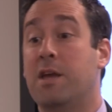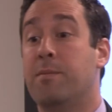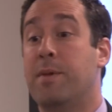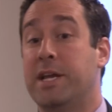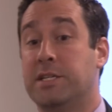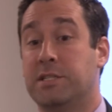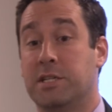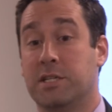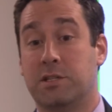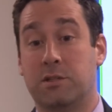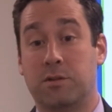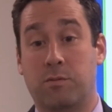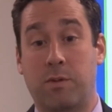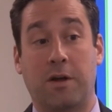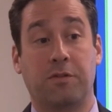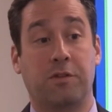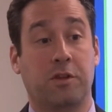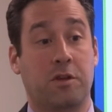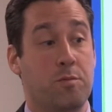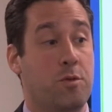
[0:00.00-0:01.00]
basis
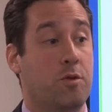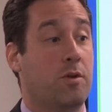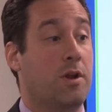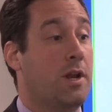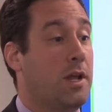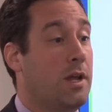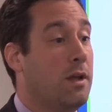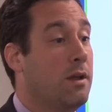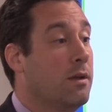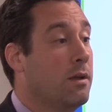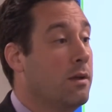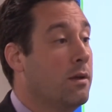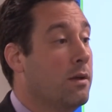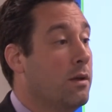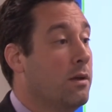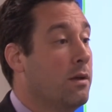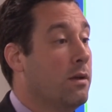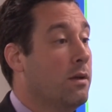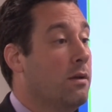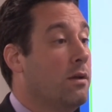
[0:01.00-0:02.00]
throughout the community.
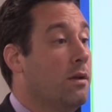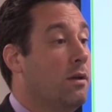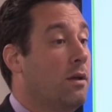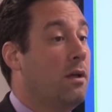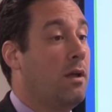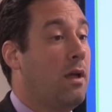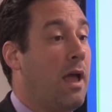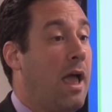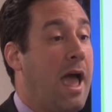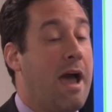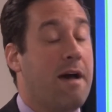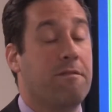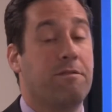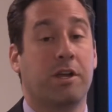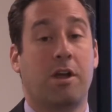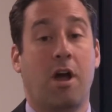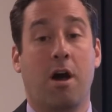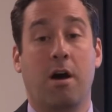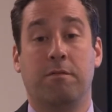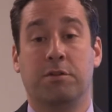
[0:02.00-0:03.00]
Have the
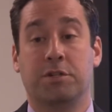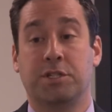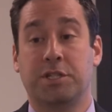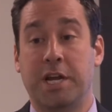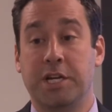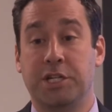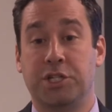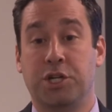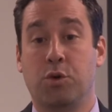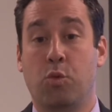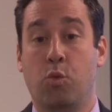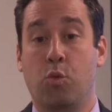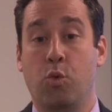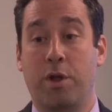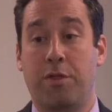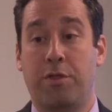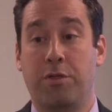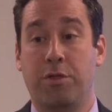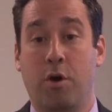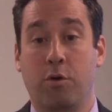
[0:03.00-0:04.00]
conversation
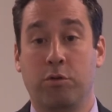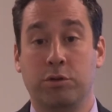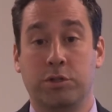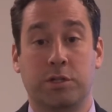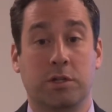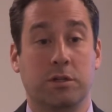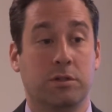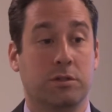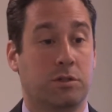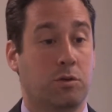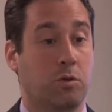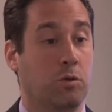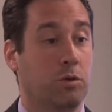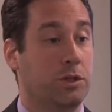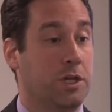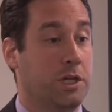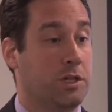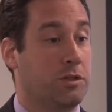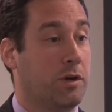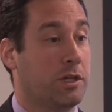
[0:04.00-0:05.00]
with those school
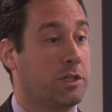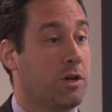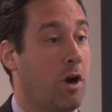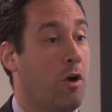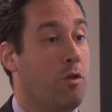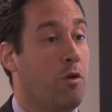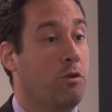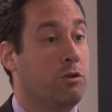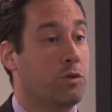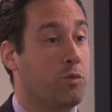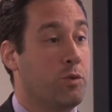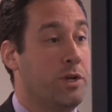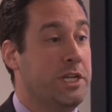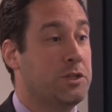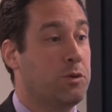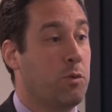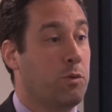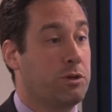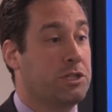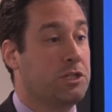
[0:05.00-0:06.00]
districts. Are those
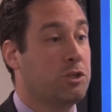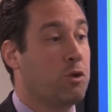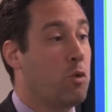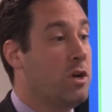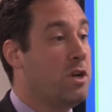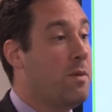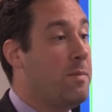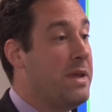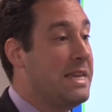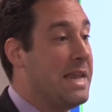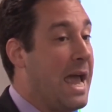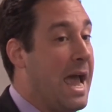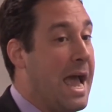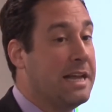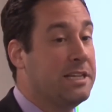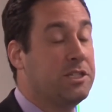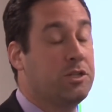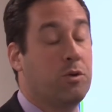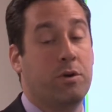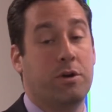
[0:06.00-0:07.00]
resources going to be
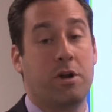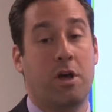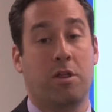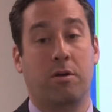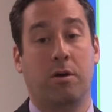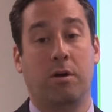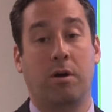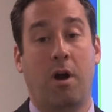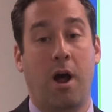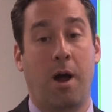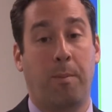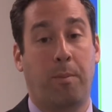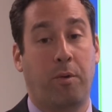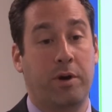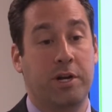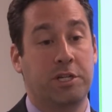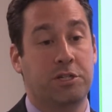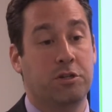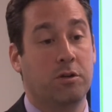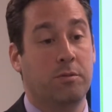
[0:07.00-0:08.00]
tasked to another
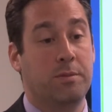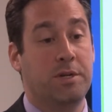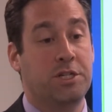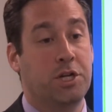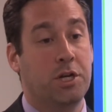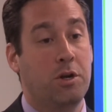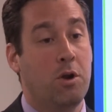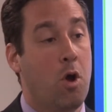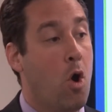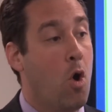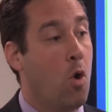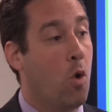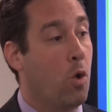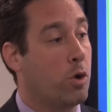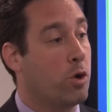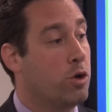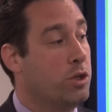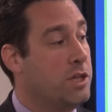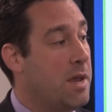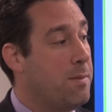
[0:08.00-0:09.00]
operational mission,
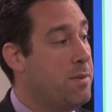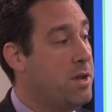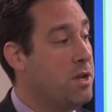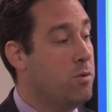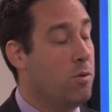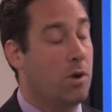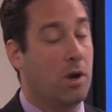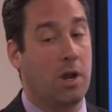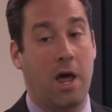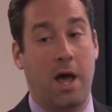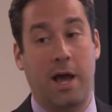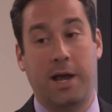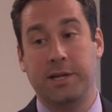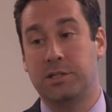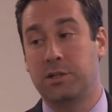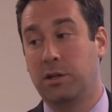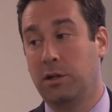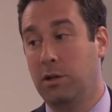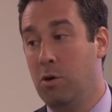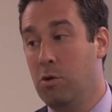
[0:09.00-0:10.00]
or could they be
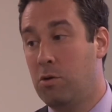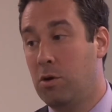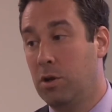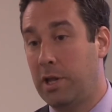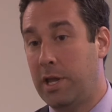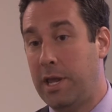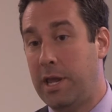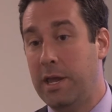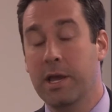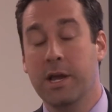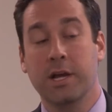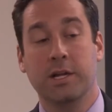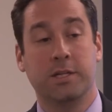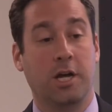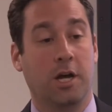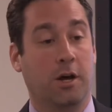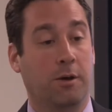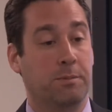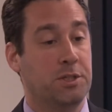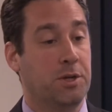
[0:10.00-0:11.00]
utilized locally to
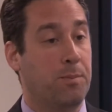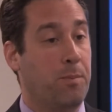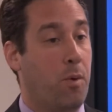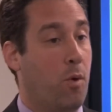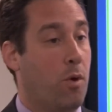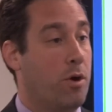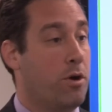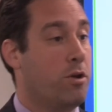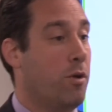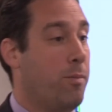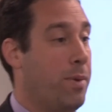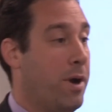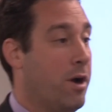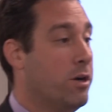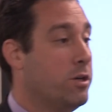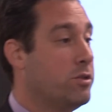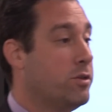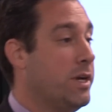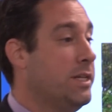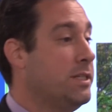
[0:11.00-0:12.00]
help support your
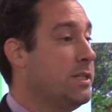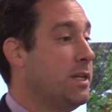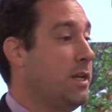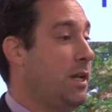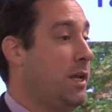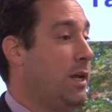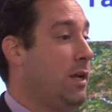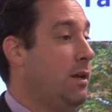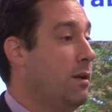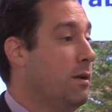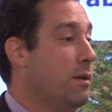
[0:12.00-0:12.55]
paratransit need?